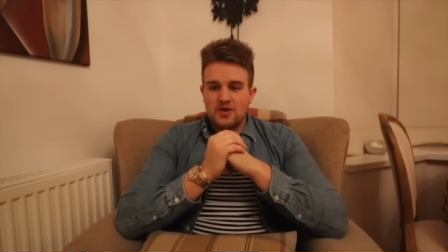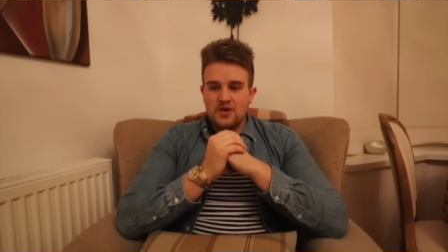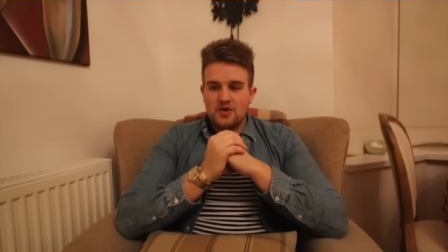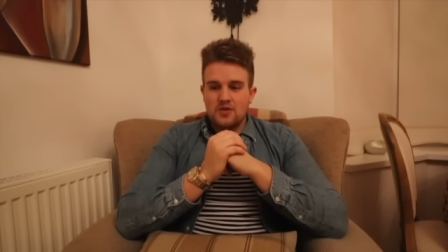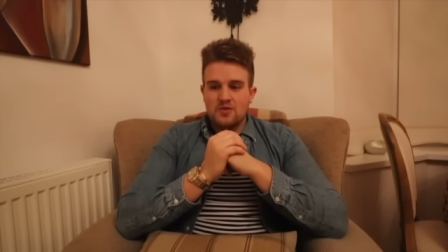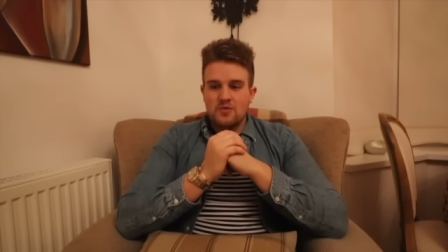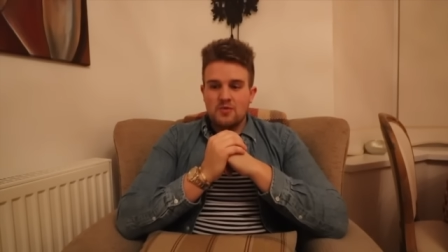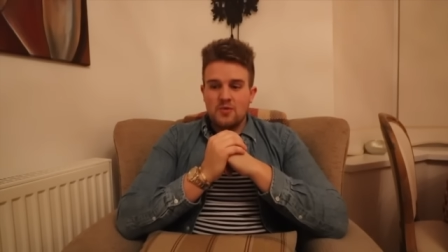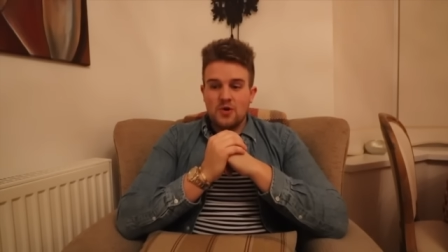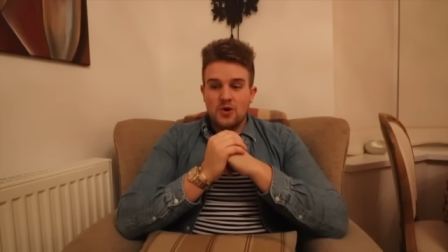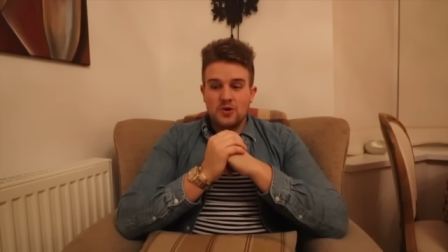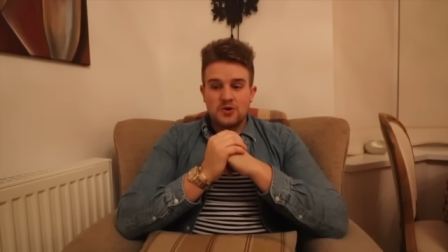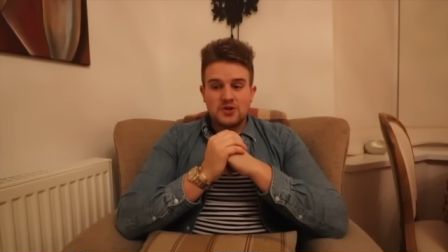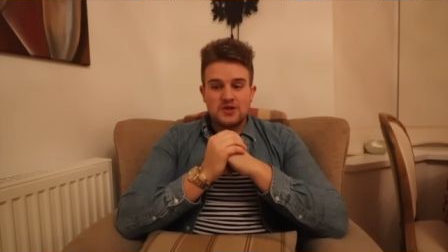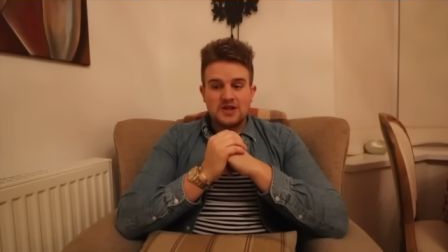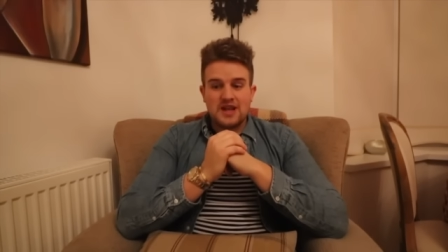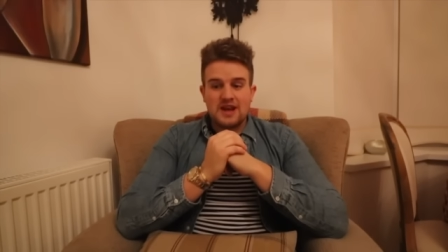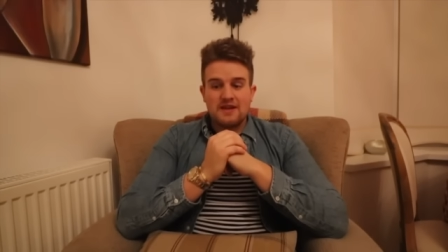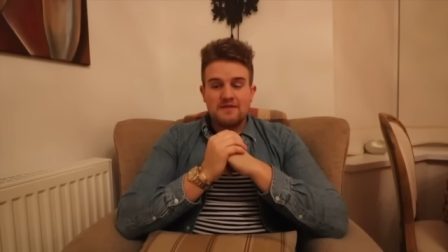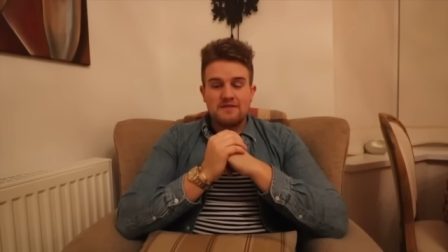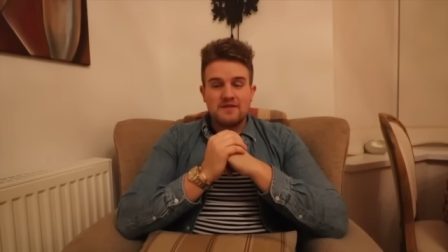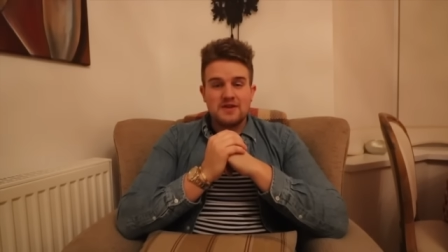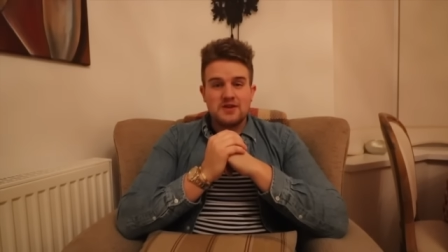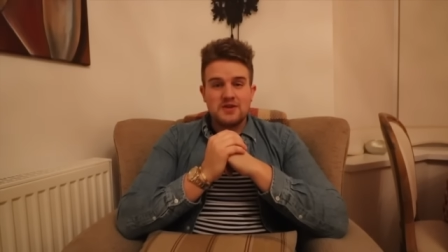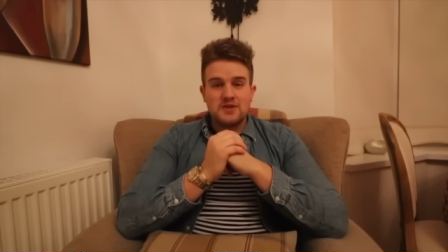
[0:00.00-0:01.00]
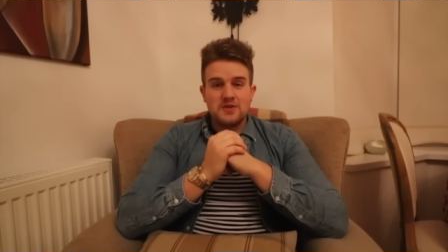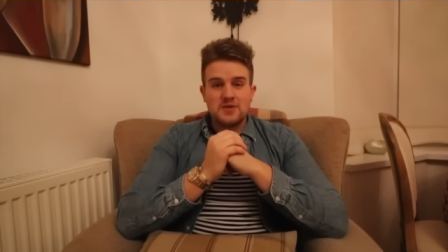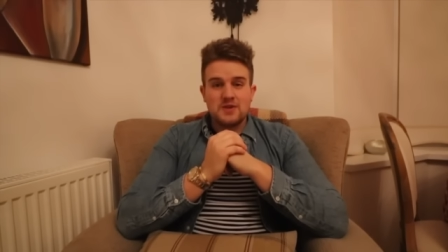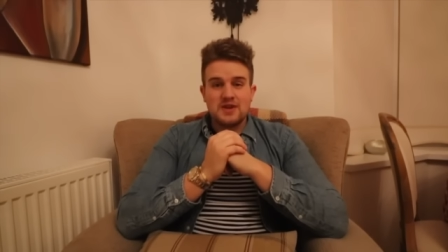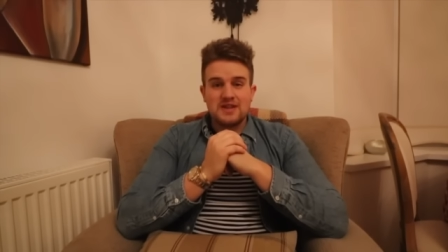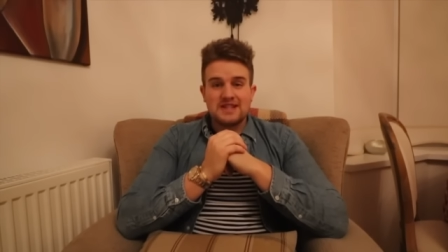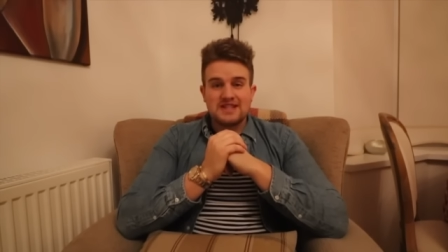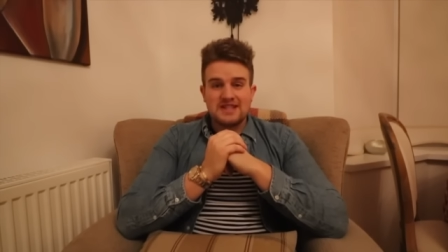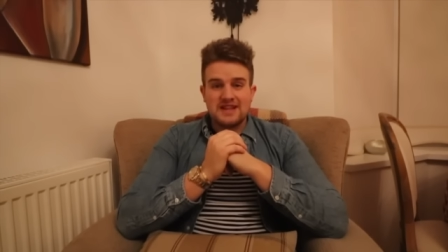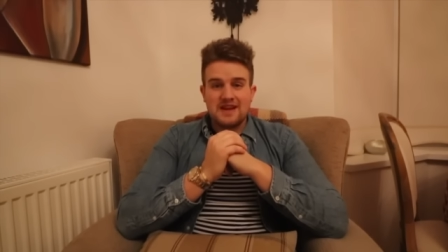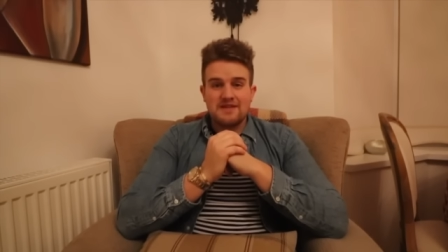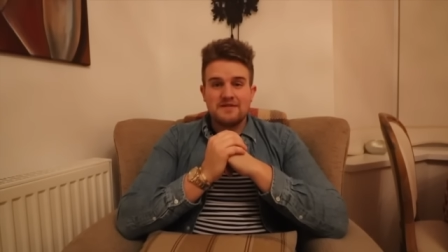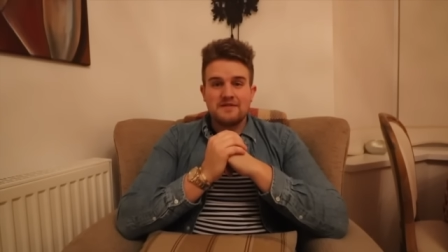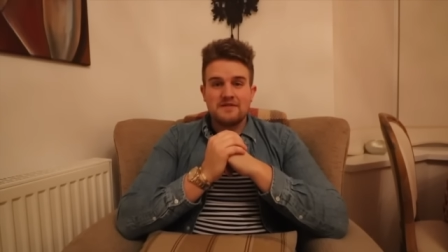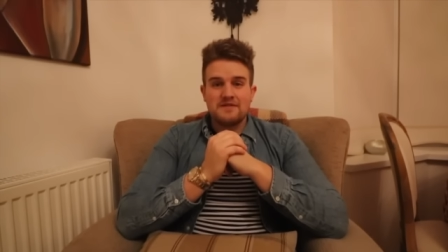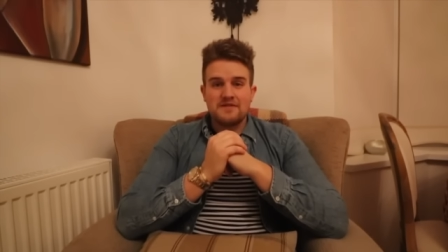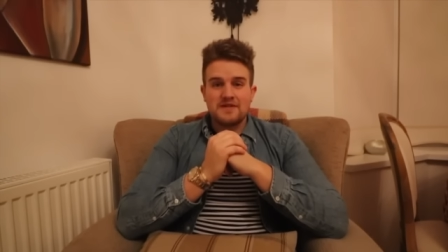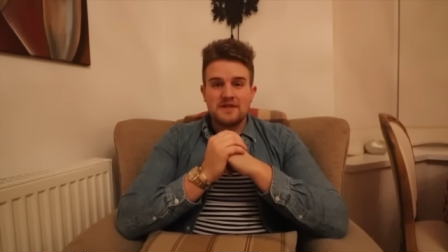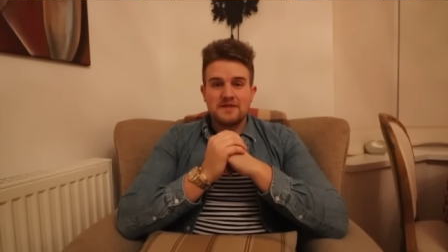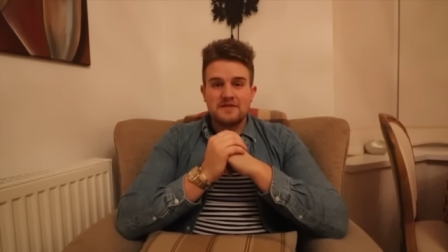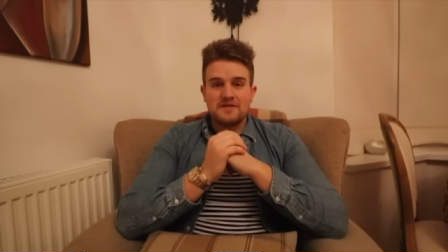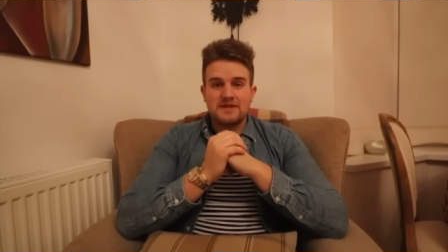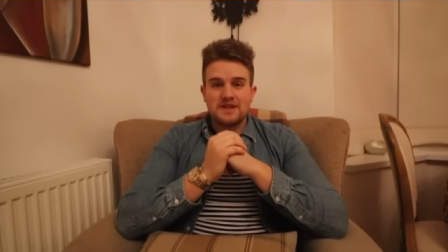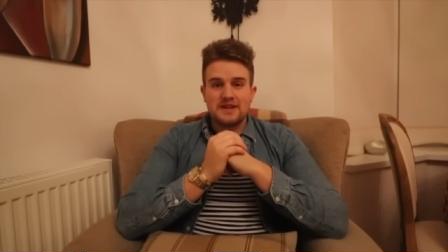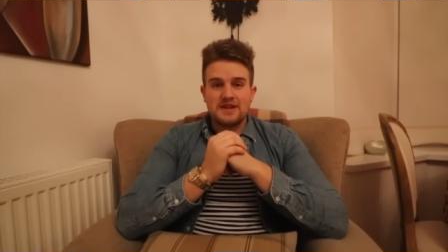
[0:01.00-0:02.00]
Go watch that video at
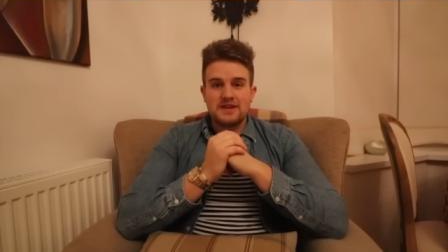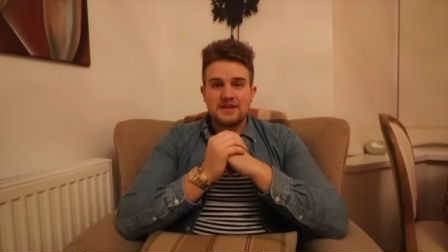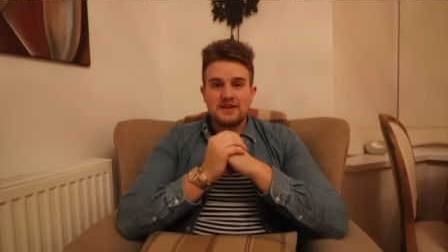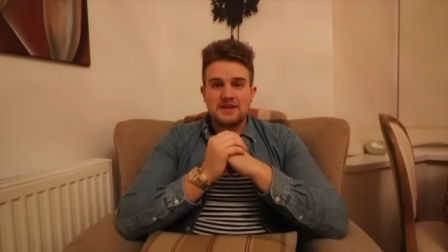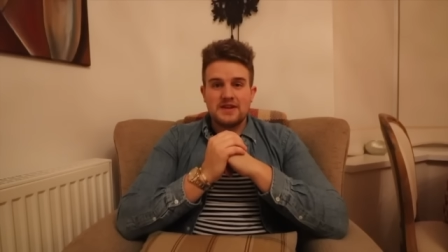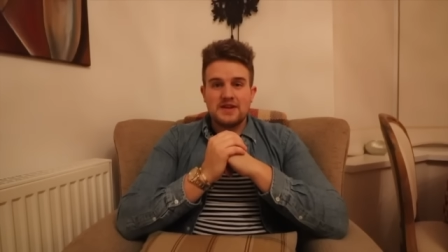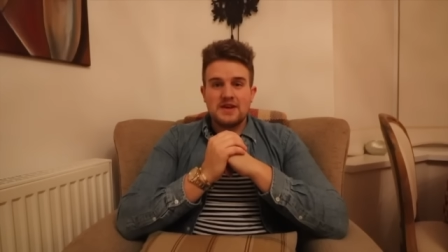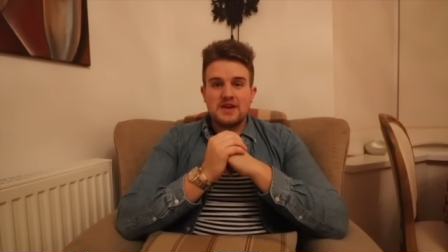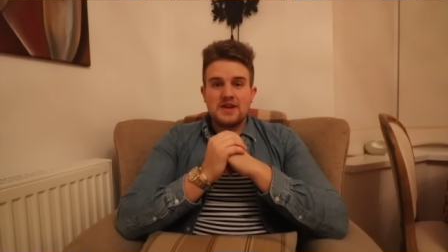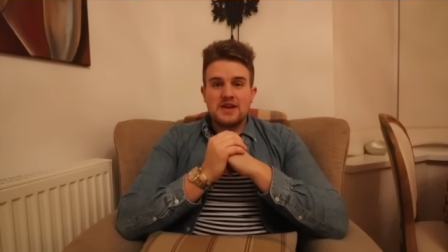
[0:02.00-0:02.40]
7:50,